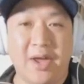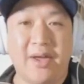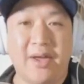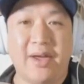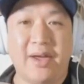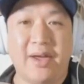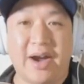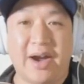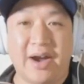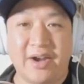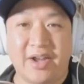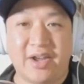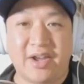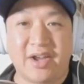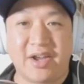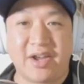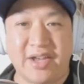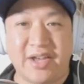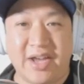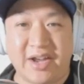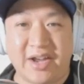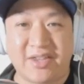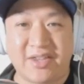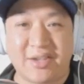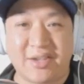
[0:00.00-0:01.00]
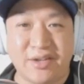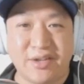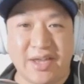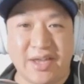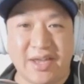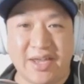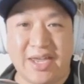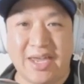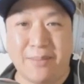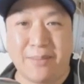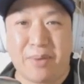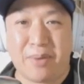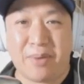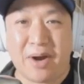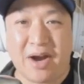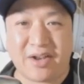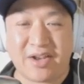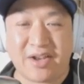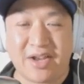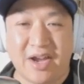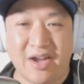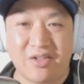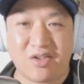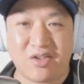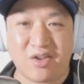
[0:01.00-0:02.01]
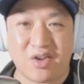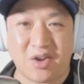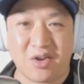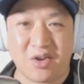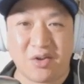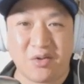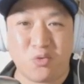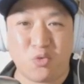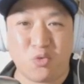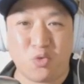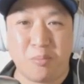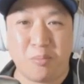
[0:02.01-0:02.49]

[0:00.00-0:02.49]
how to connect and keep podcasting